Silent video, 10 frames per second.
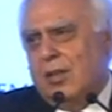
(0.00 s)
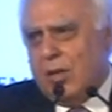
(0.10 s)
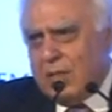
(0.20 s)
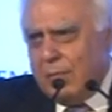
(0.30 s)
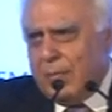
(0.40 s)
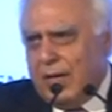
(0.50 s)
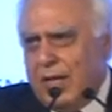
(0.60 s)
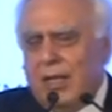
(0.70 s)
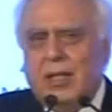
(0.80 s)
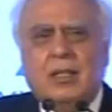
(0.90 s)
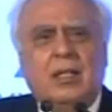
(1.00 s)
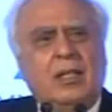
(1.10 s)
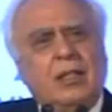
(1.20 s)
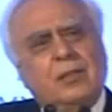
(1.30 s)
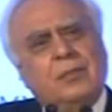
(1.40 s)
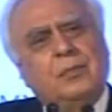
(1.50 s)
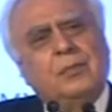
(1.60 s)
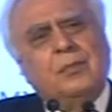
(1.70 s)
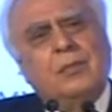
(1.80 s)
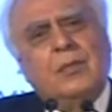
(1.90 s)
contemporaneously,
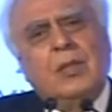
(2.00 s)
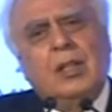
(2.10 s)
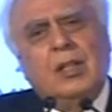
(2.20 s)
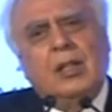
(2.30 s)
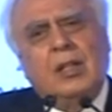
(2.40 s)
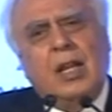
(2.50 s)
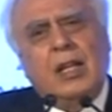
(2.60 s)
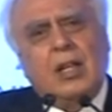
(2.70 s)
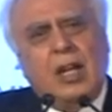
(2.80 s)
and